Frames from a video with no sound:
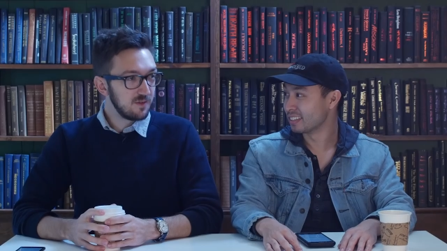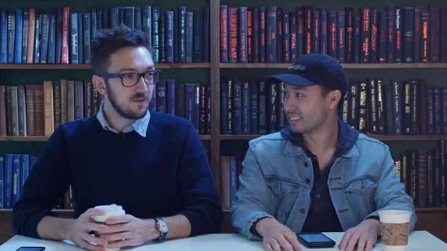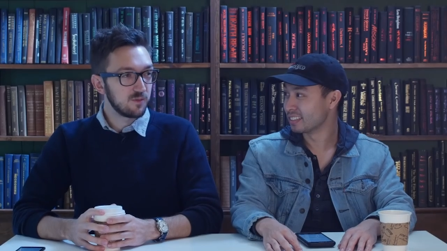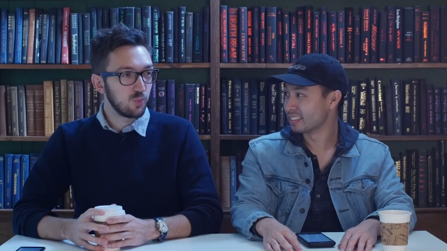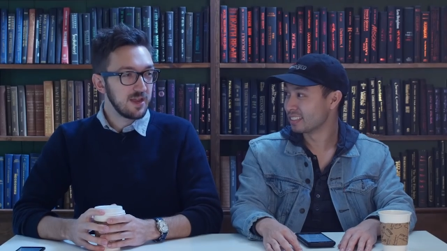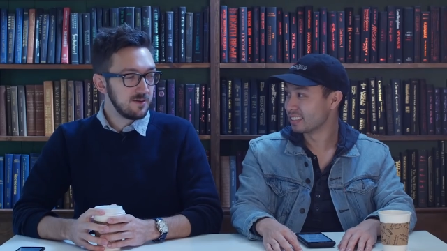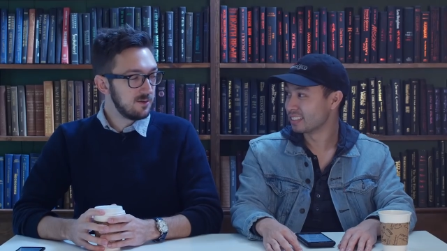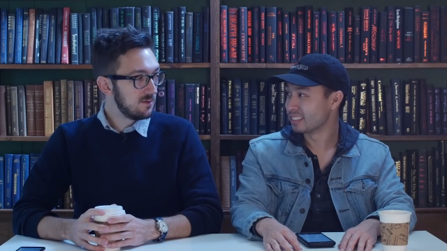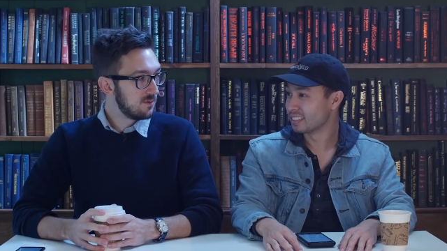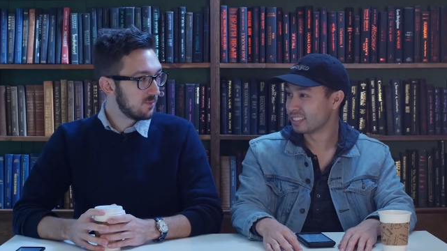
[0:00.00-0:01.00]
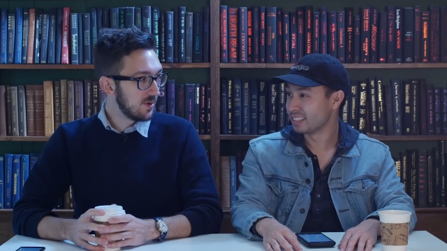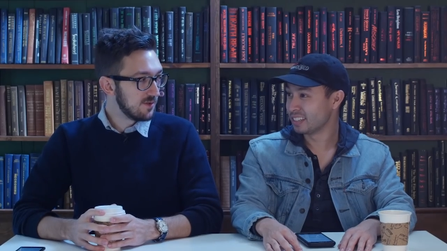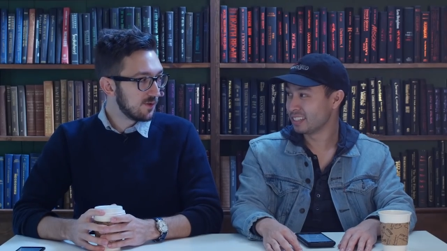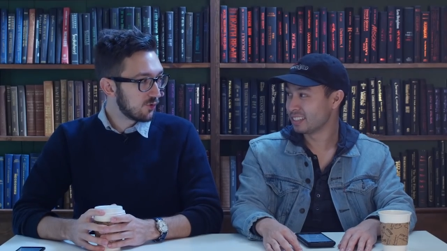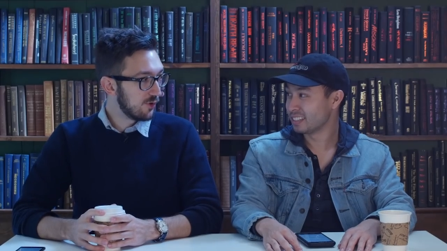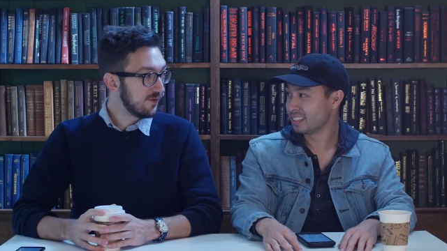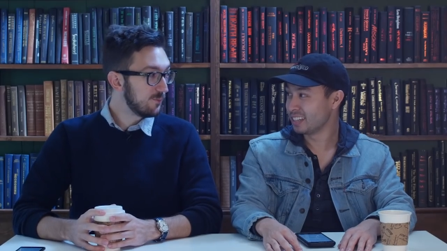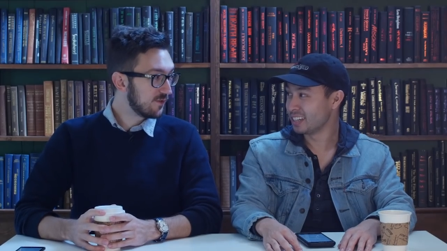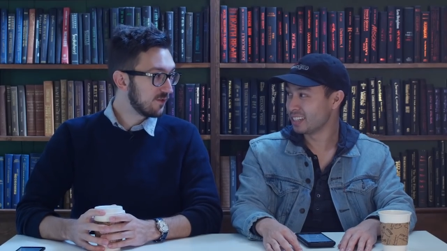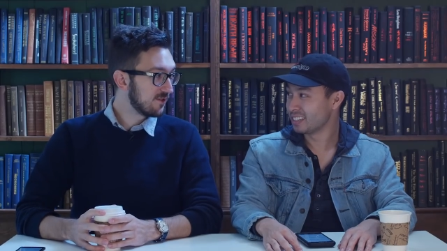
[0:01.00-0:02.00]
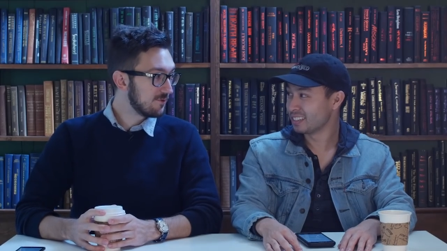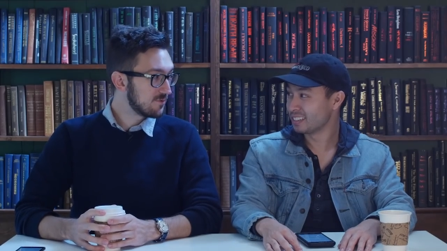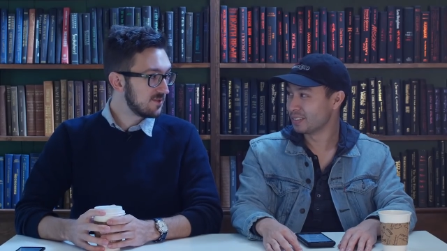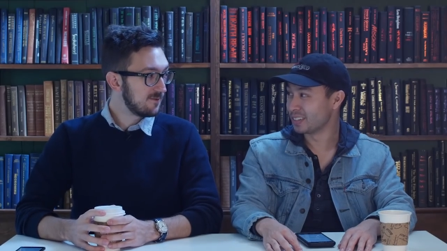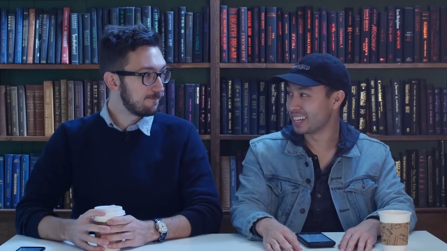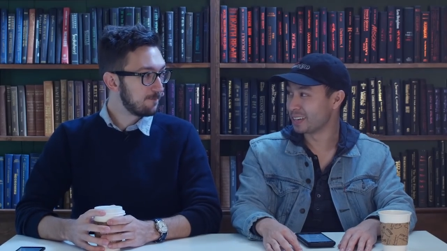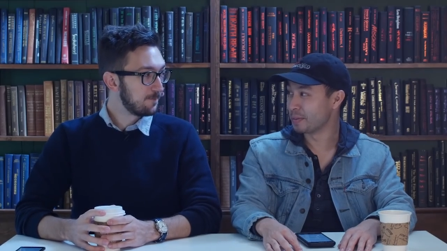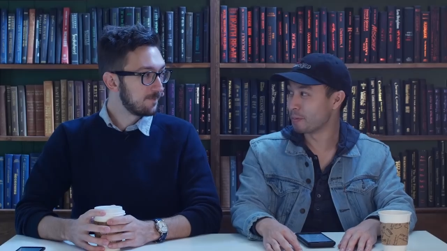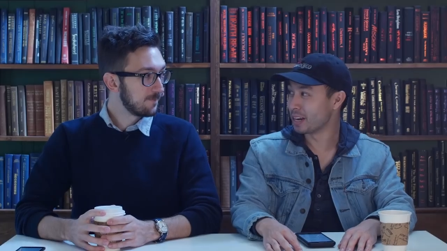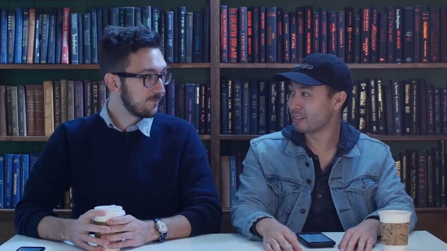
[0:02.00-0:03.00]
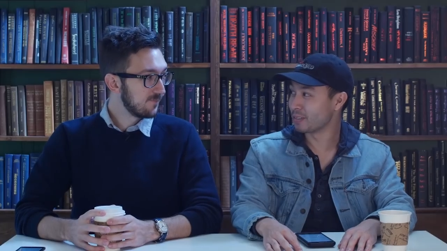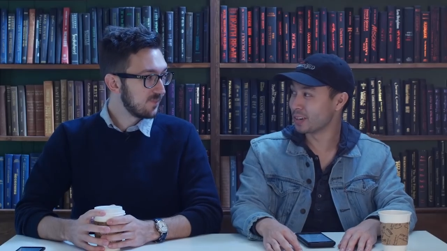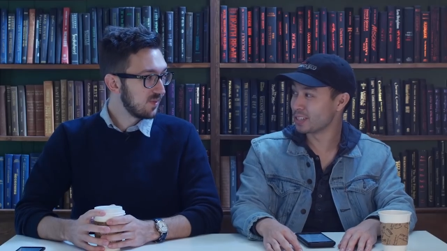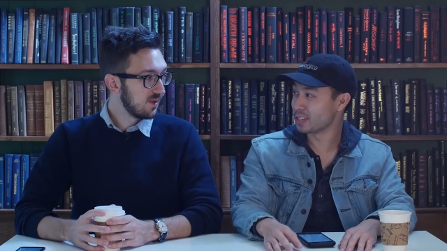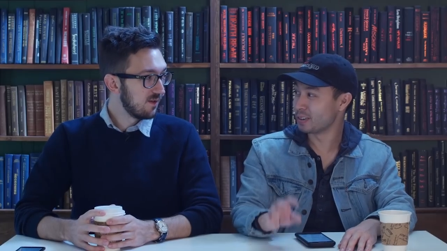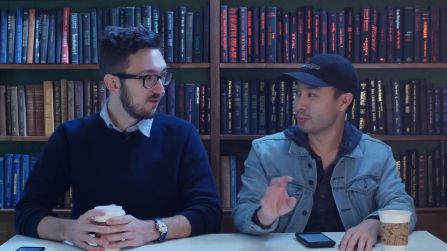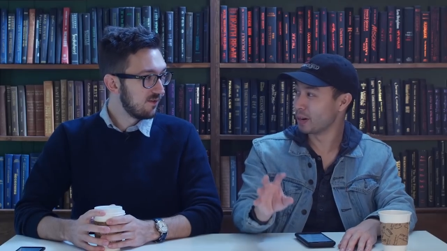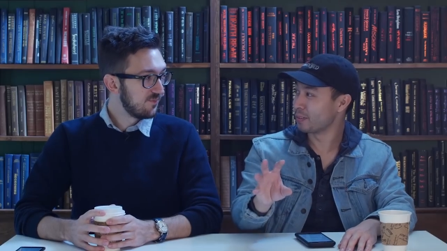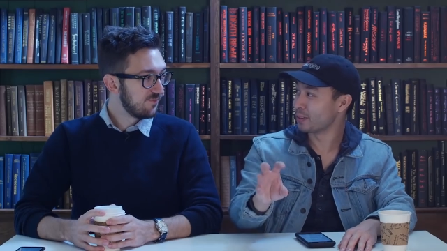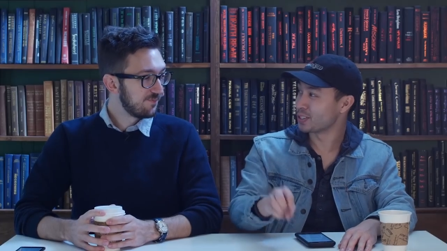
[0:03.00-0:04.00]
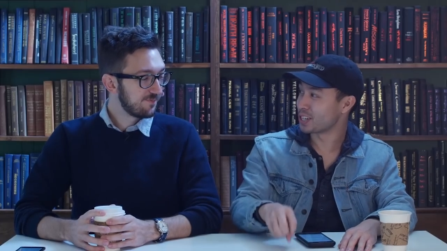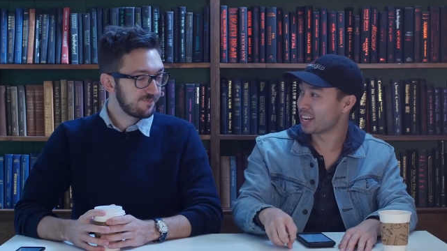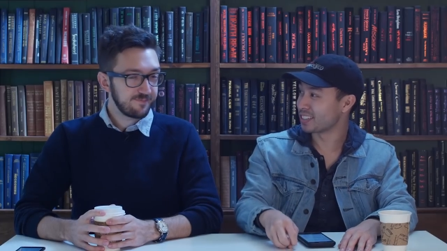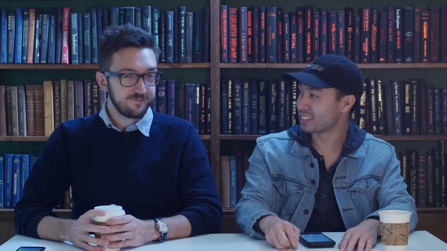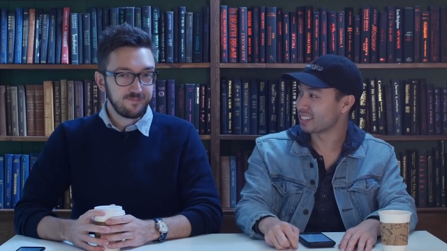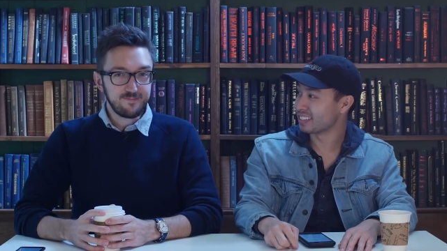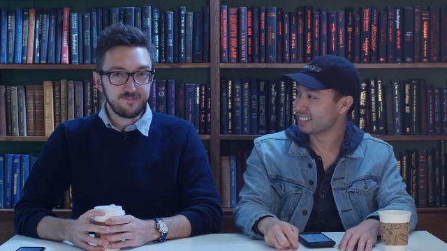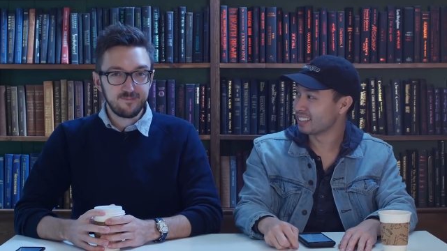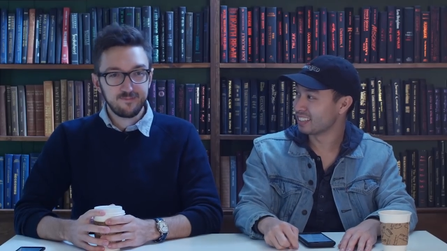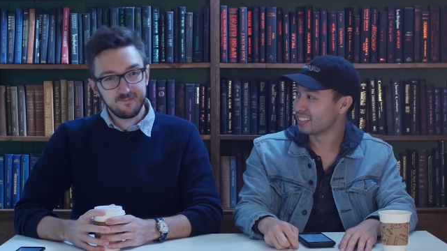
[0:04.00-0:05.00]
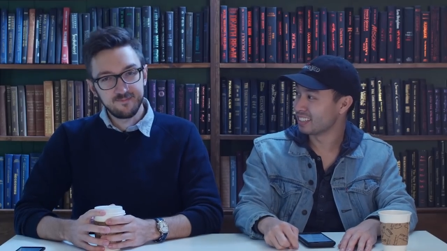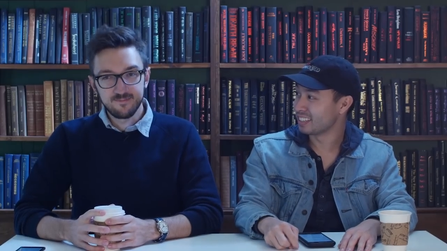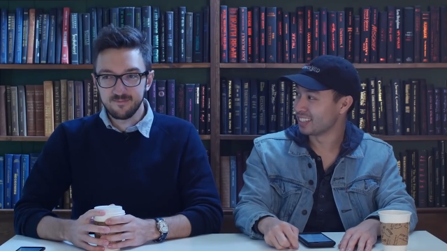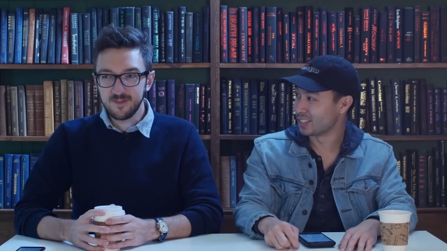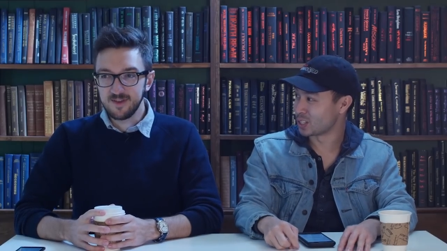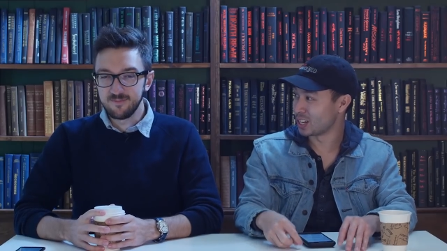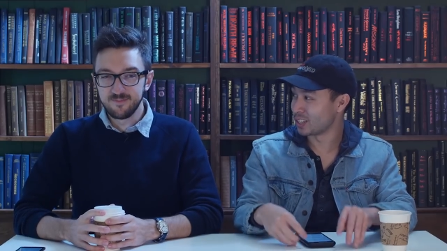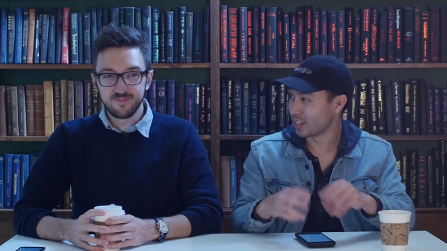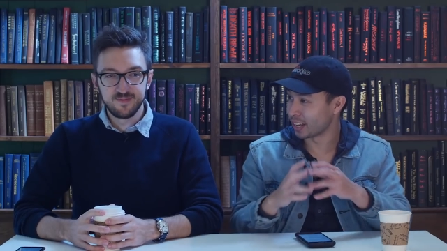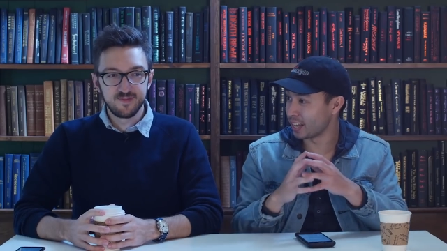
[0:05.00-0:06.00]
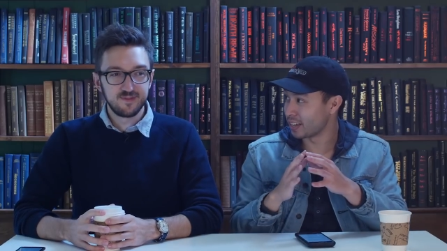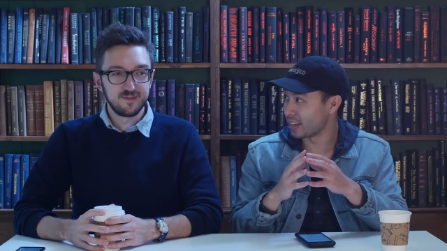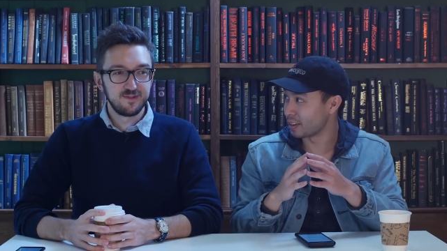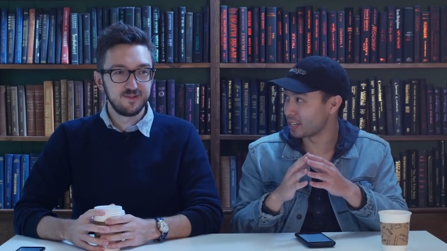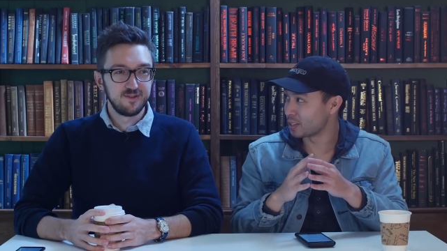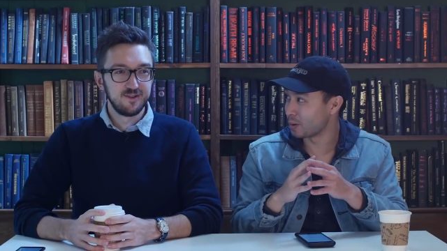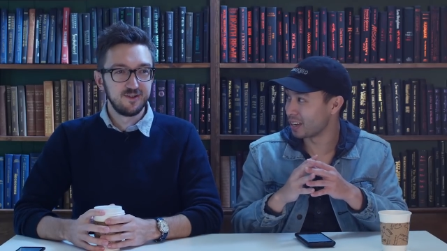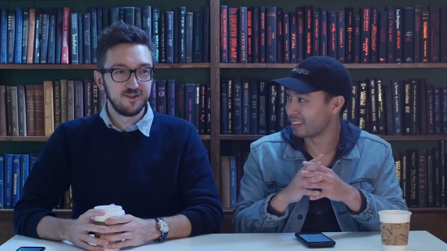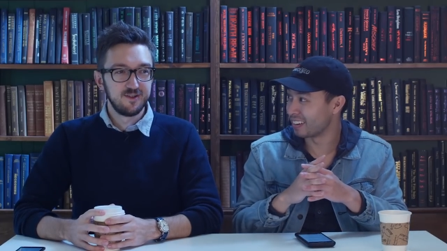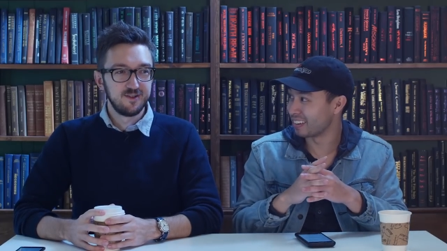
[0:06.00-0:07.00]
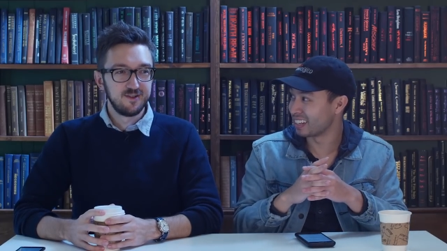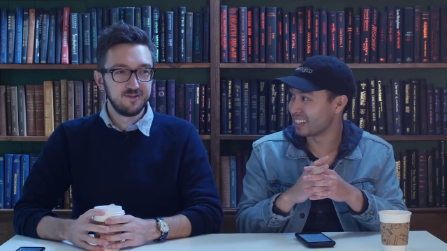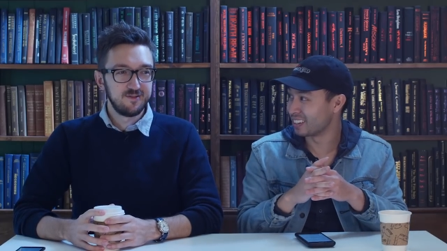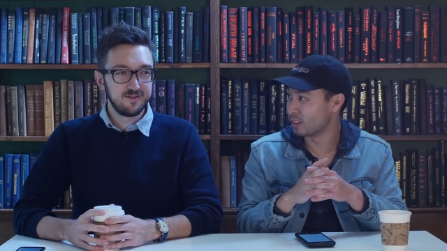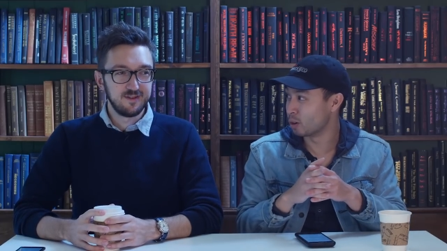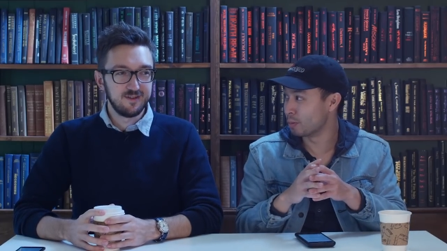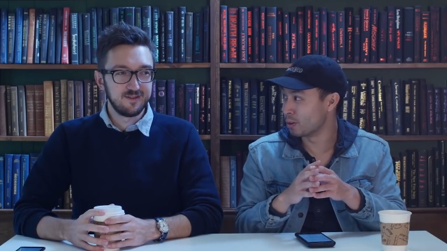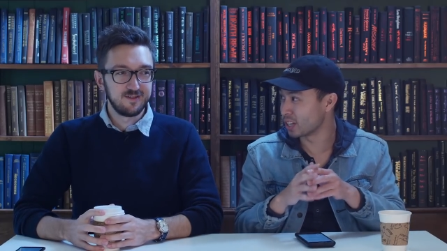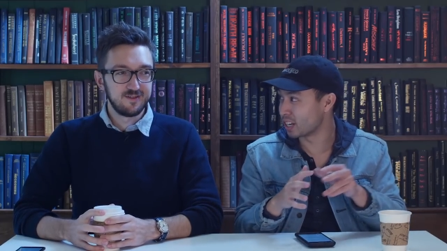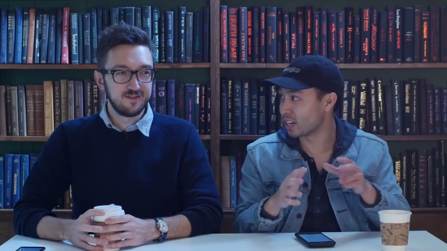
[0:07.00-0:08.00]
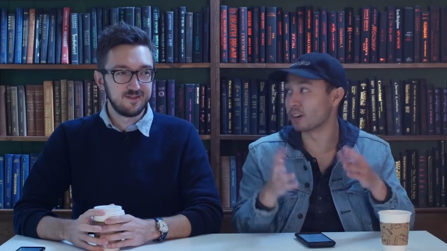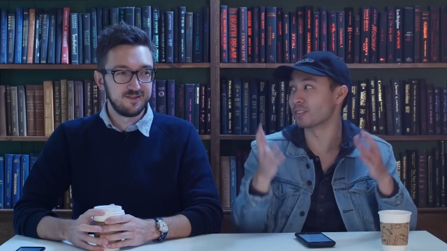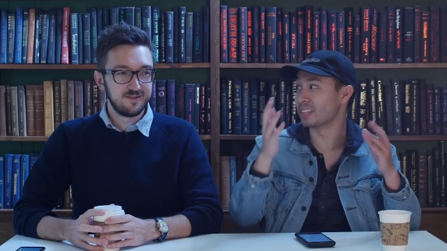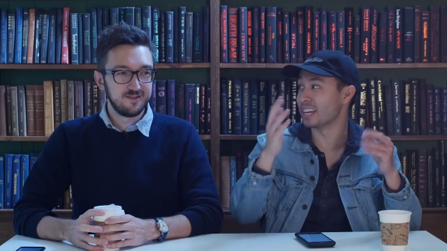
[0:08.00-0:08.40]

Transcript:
Speaker 1: he's just waiting? waiting until Christmas yeah, he, or something? Well, he
Speaker 2: could be waiting for his uh, waiting for his chance. He's just sitting there like, yeah, yeah, yeah, just wait, wait, wait, almost.
Speaker 1: Oh,